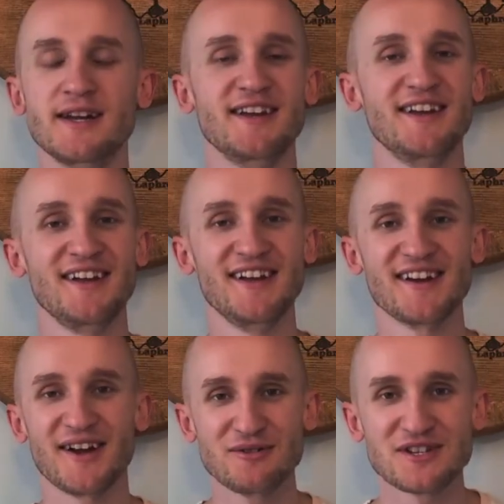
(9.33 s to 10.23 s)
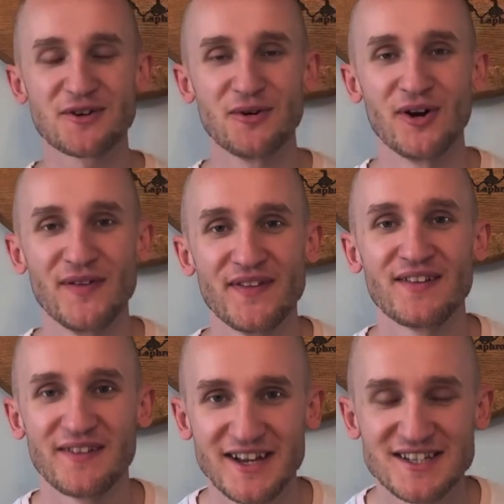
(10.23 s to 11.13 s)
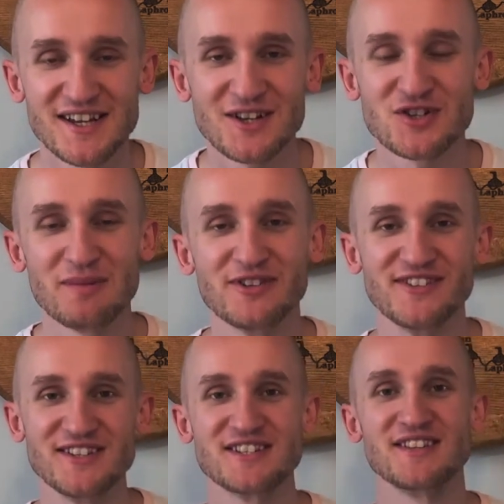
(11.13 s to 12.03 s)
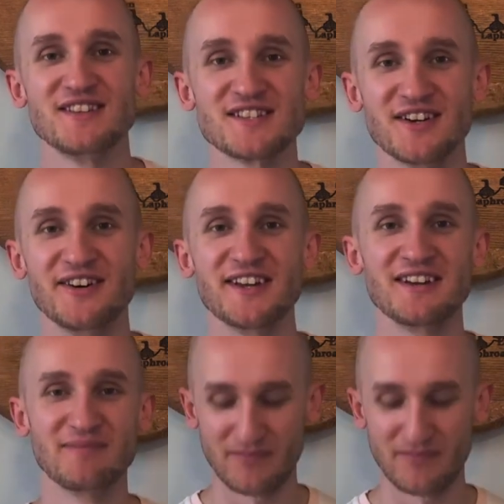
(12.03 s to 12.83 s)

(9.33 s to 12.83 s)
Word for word: Hey, how's it going? Let's take a trip to Deanston Distillery.